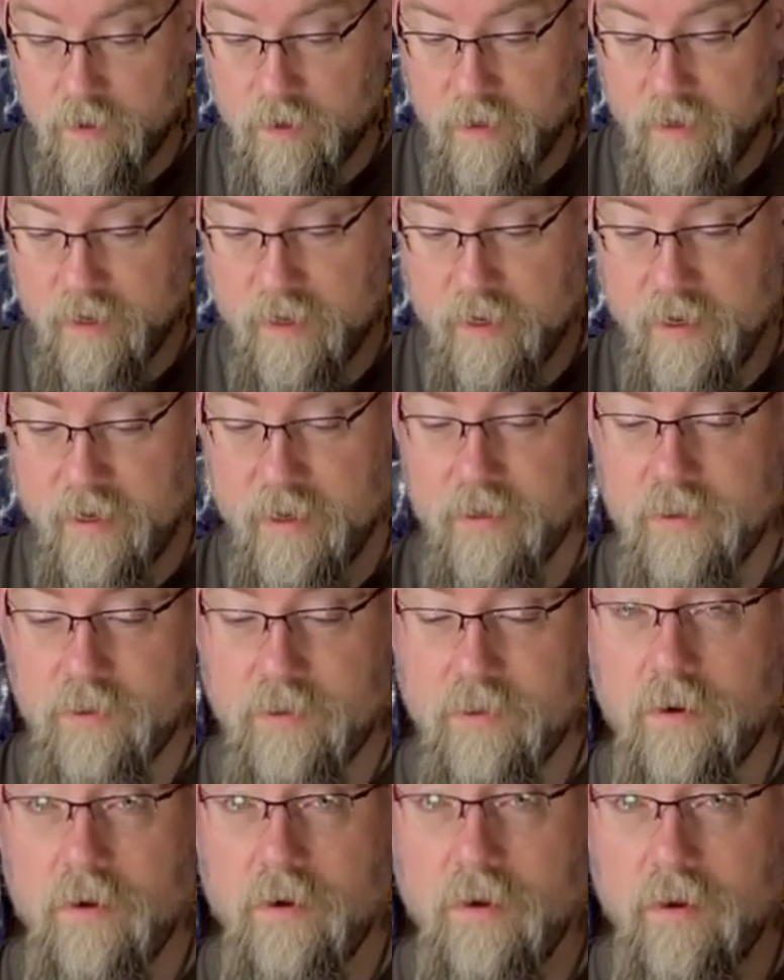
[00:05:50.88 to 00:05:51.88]
Yeah,
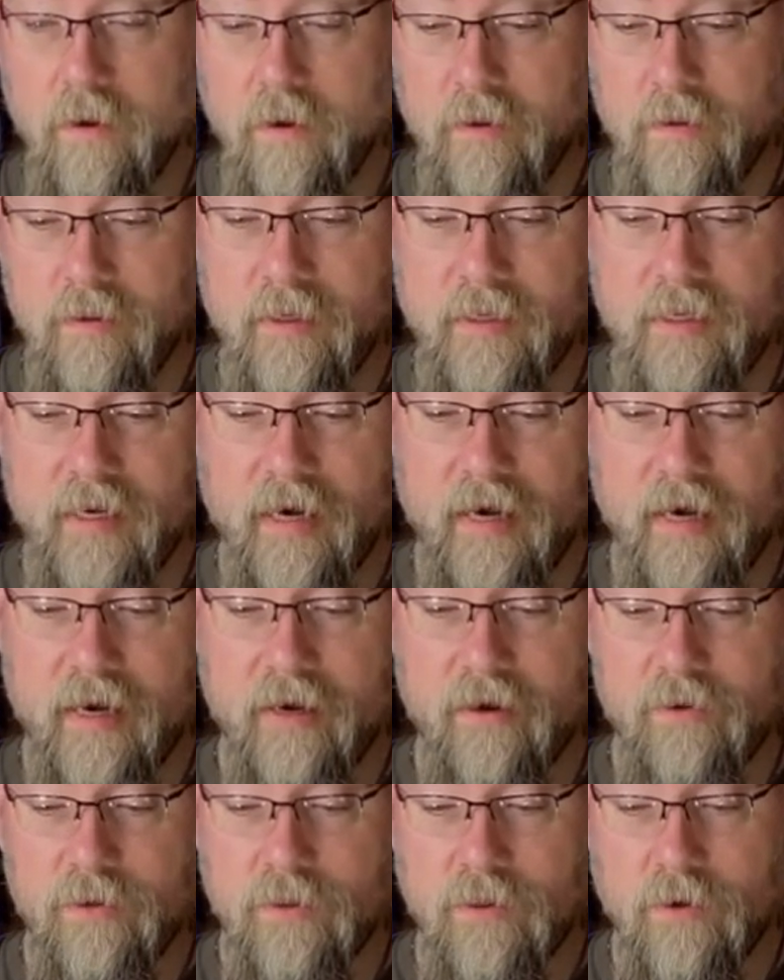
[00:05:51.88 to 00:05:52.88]
so the tie
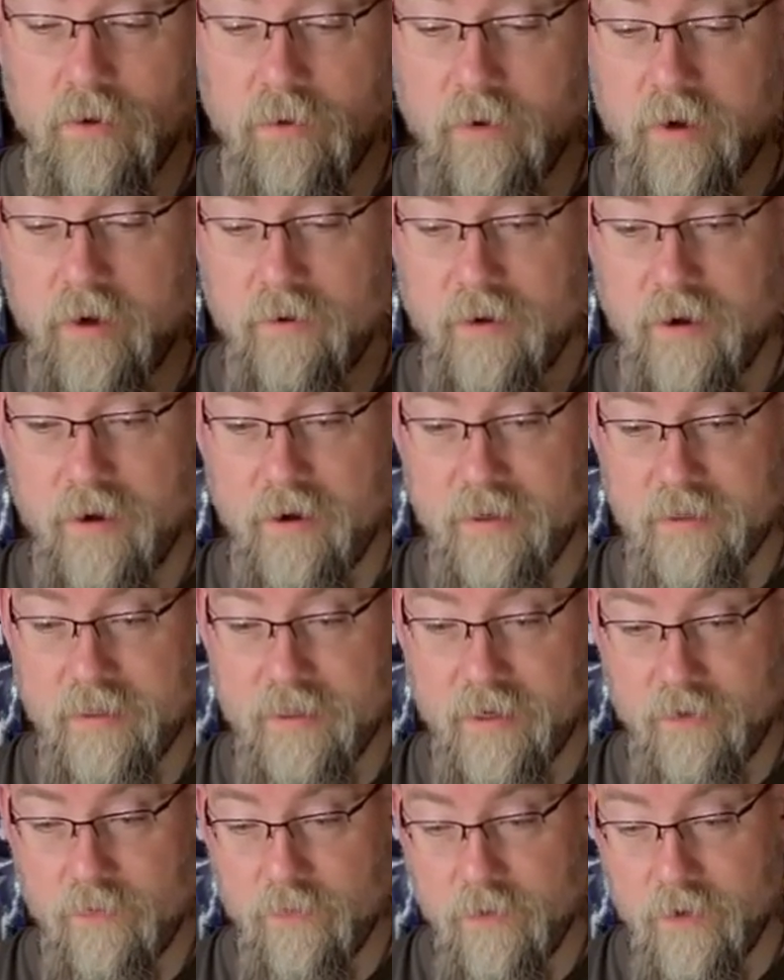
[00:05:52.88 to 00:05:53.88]
goes the whole way around. It's
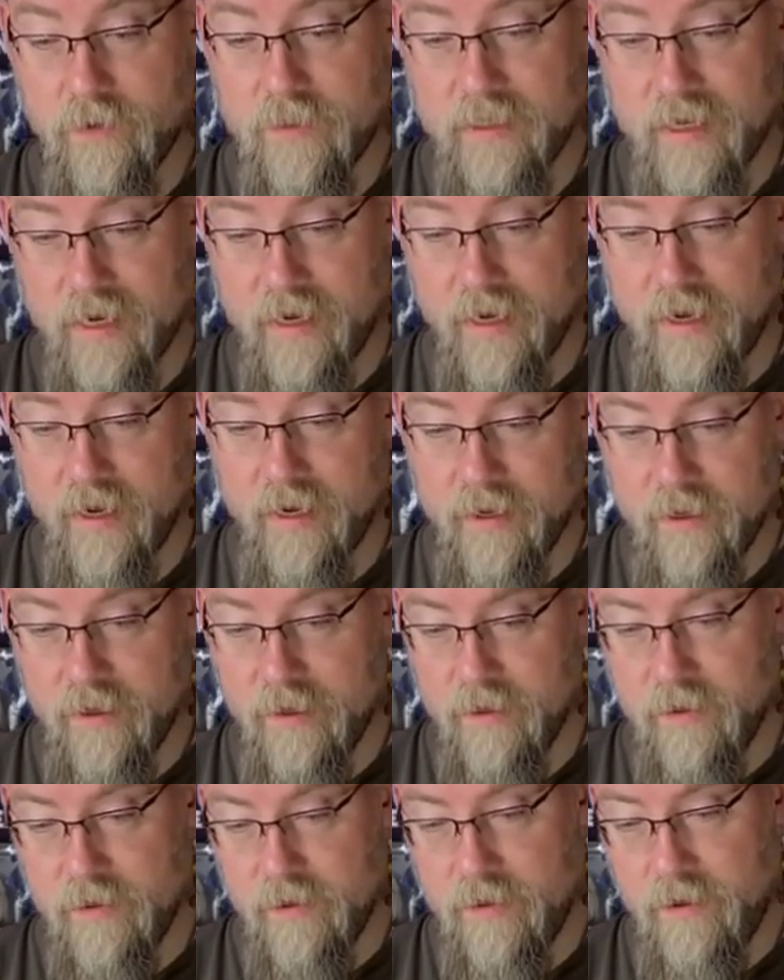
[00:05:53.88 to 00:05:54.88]
like a real tie
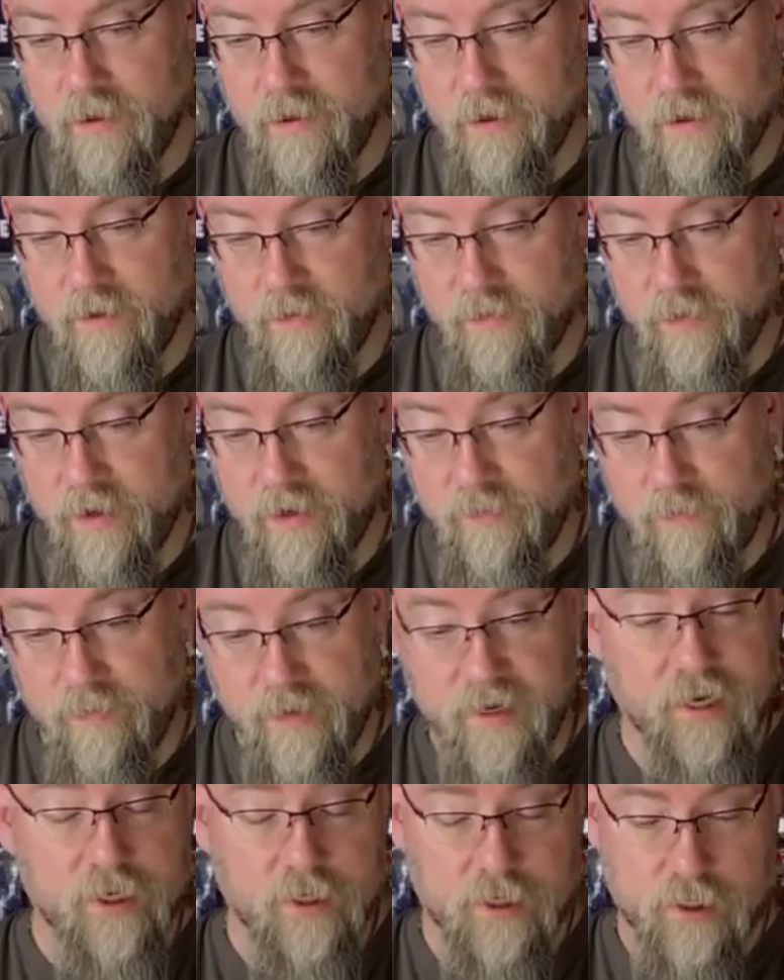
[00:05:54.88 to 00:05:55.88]
in
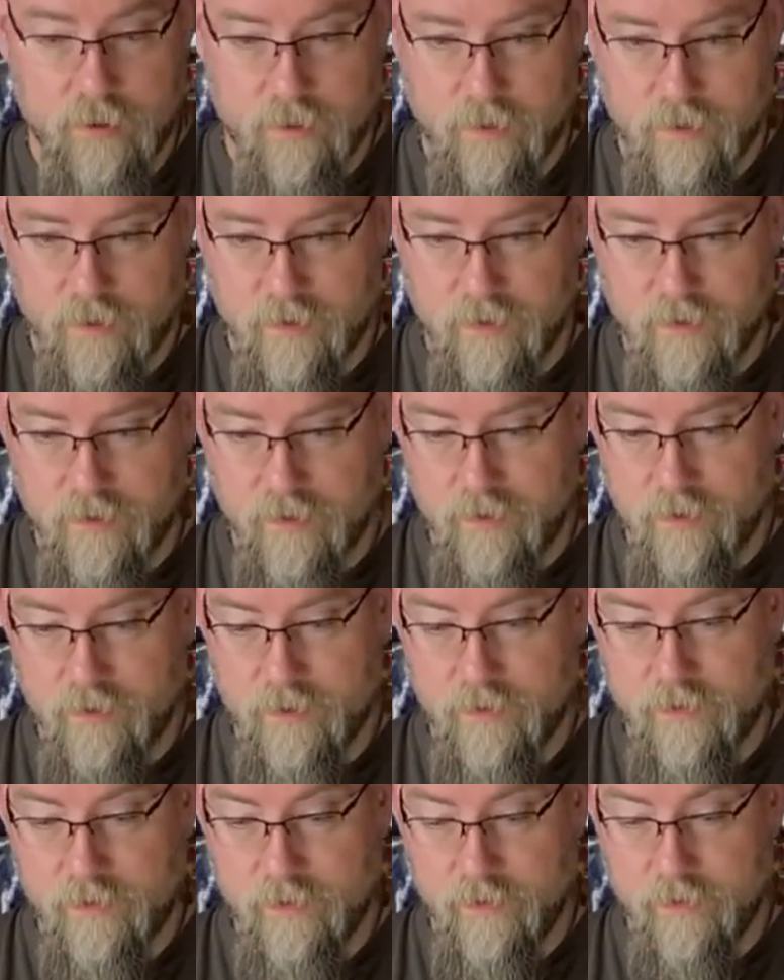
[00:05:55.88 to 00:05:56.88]
miniature.
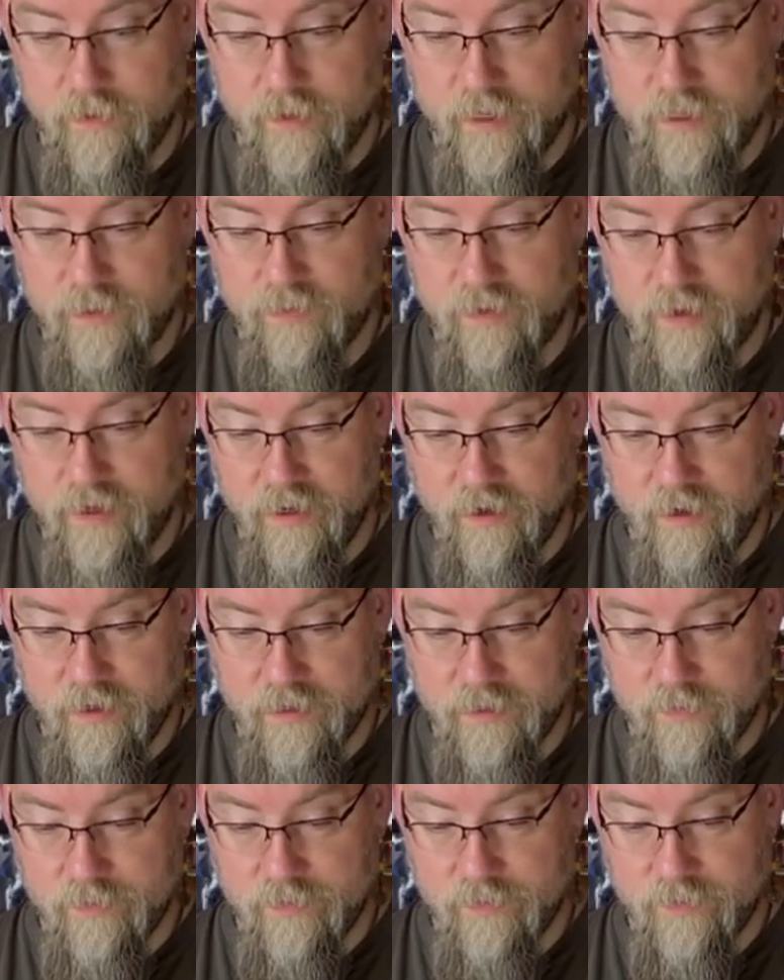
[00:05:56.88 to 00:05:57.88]
So that's pretty
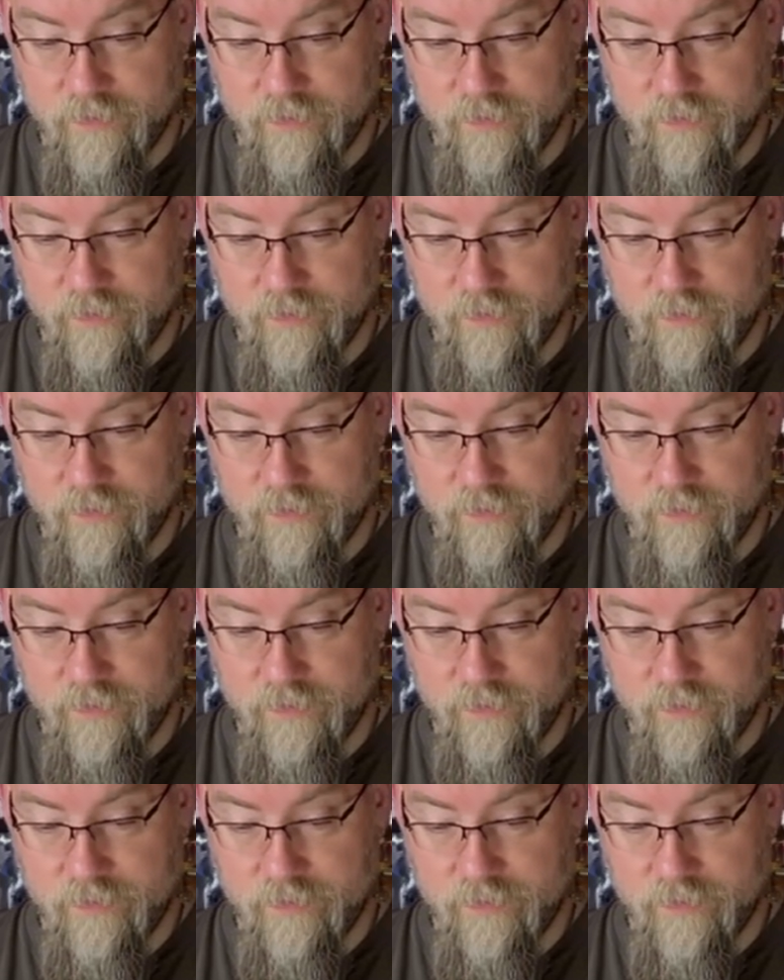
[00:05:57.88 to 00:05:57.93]
awesome.